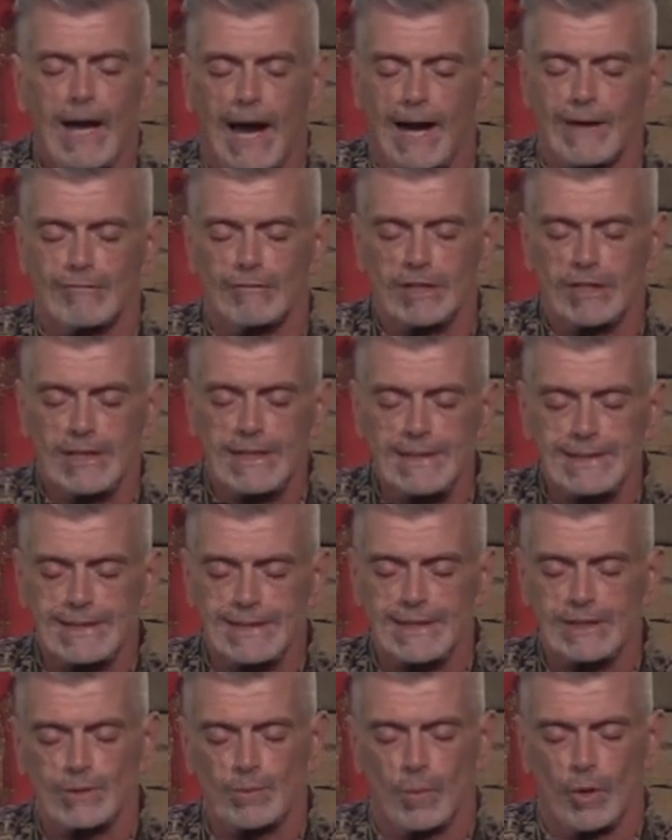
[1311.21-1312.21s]
I
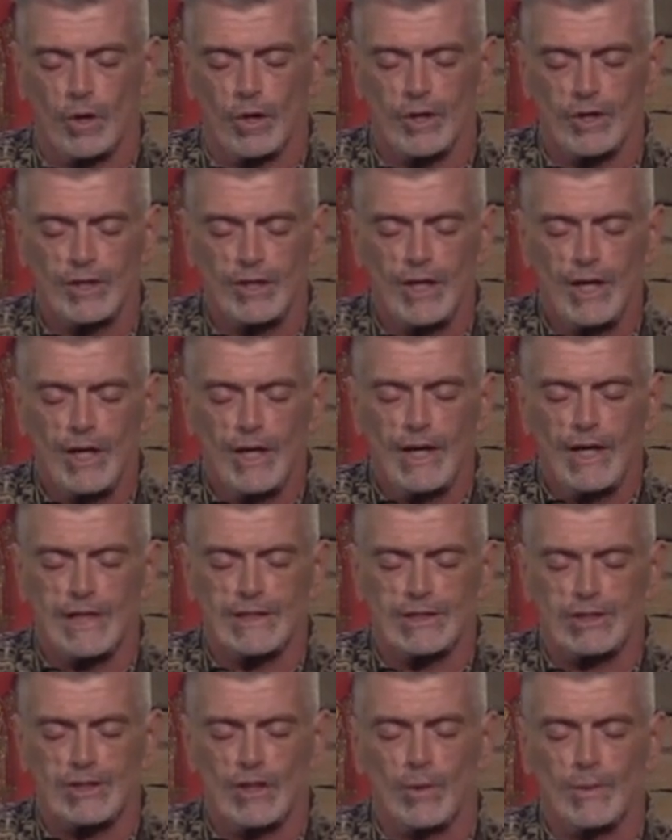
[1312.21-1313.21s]
release this word,
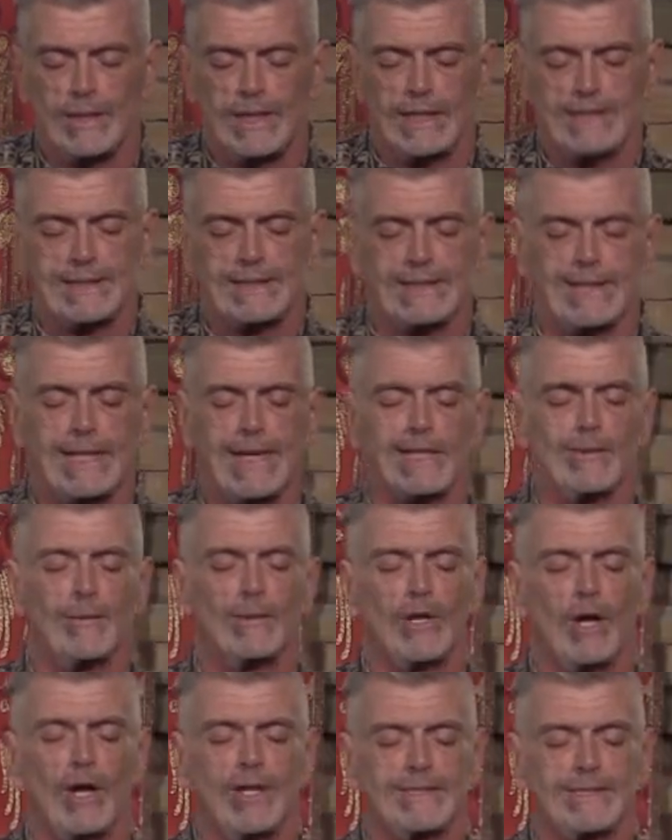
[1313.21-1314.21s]
and so it is. Together
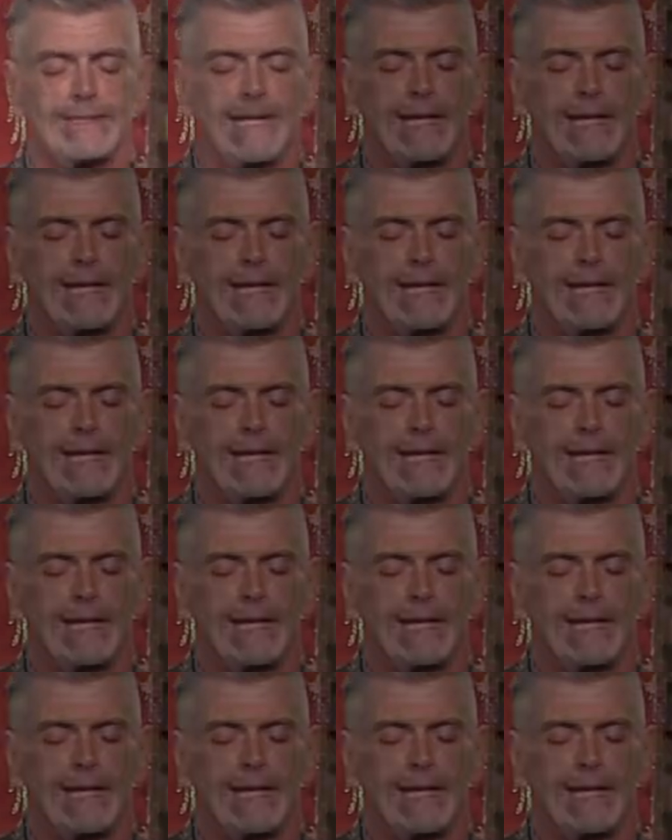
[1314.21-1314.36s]
we all